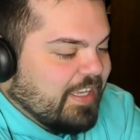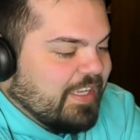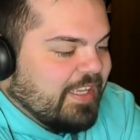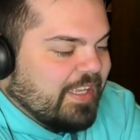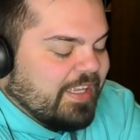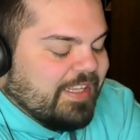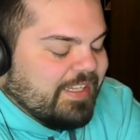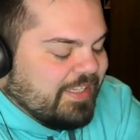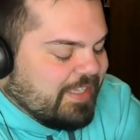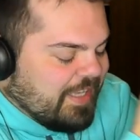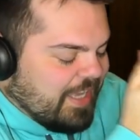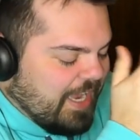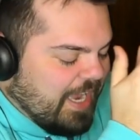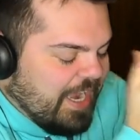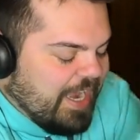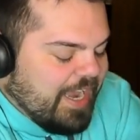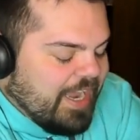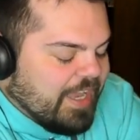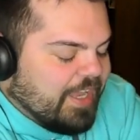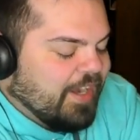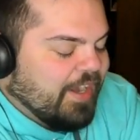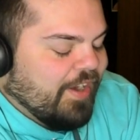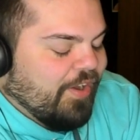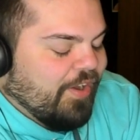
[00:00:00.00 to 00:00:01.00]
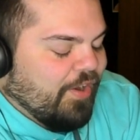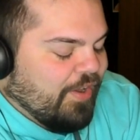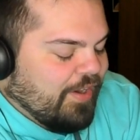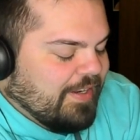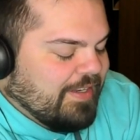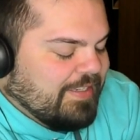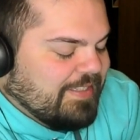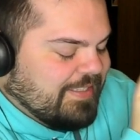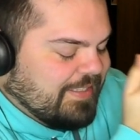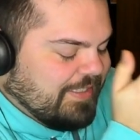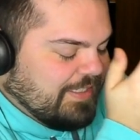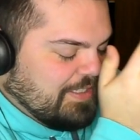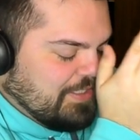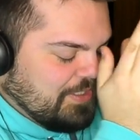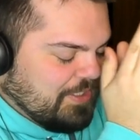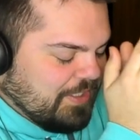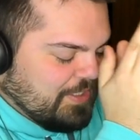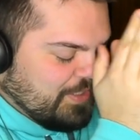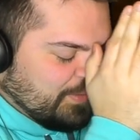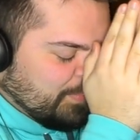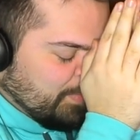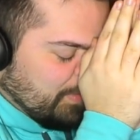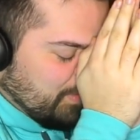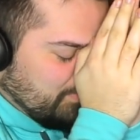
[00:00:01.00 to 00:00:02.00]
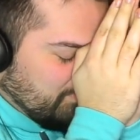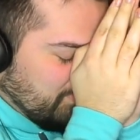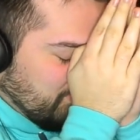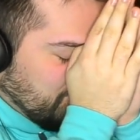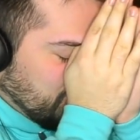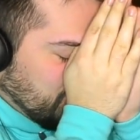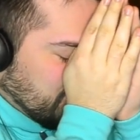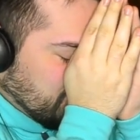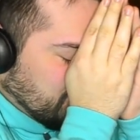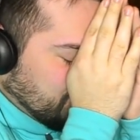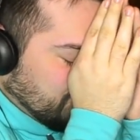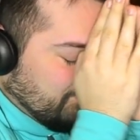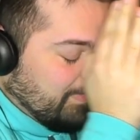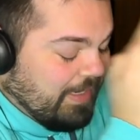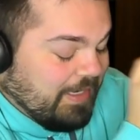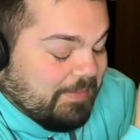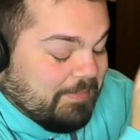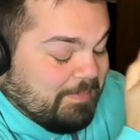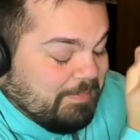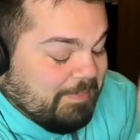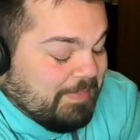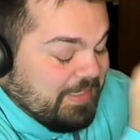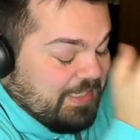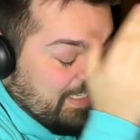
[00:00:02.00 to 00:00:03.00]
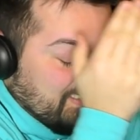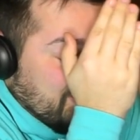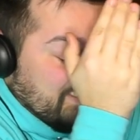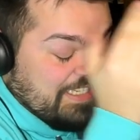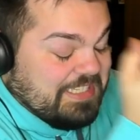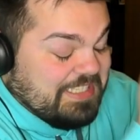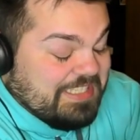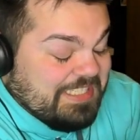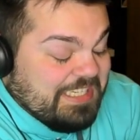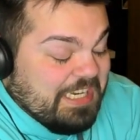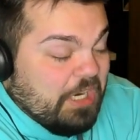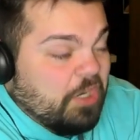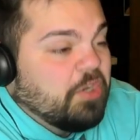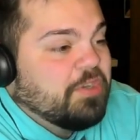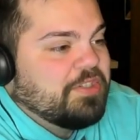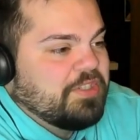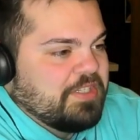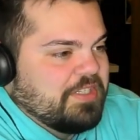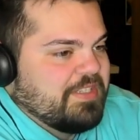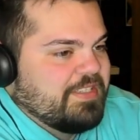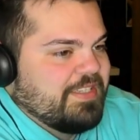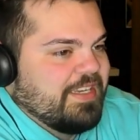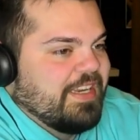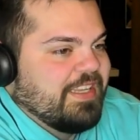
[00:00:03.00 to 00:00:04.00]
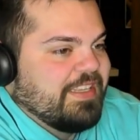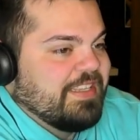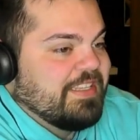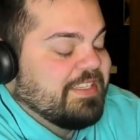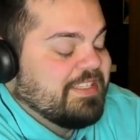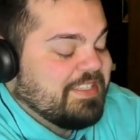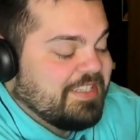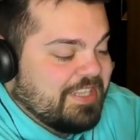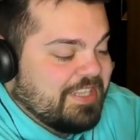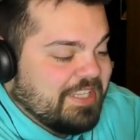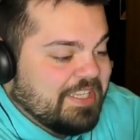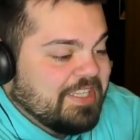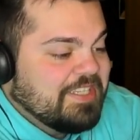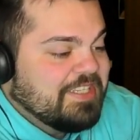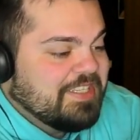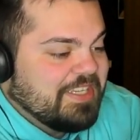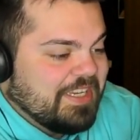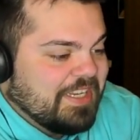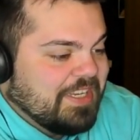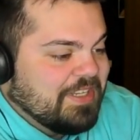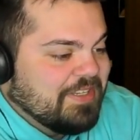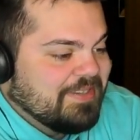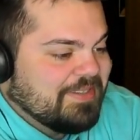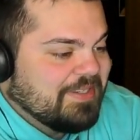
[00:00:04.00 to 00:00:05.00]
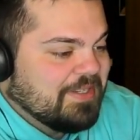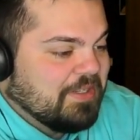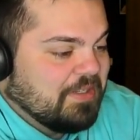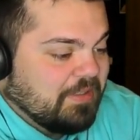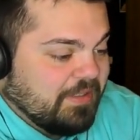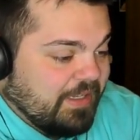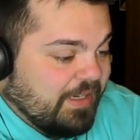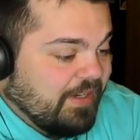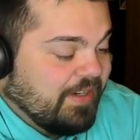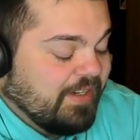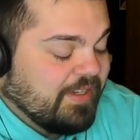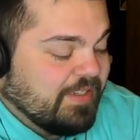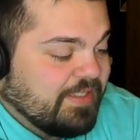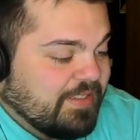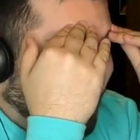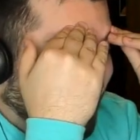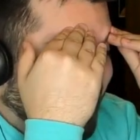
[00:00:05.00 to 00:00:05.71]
It can't honestly just be my nostalgia saying this. This is hilarious.